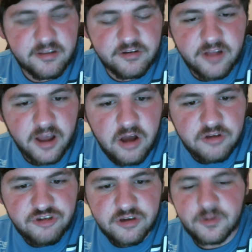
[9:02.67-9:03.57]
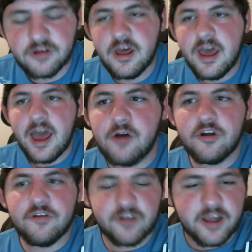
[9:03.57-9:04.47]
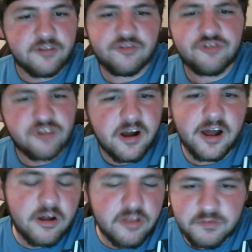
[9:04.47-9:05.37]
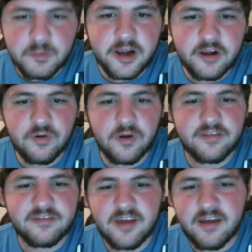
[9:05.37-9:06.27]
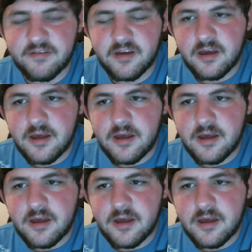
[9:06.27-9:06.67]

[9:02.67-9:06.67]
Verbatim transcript: Then you're like, oh shit, well, I go for canister shell. I got all this money to do all this stuff.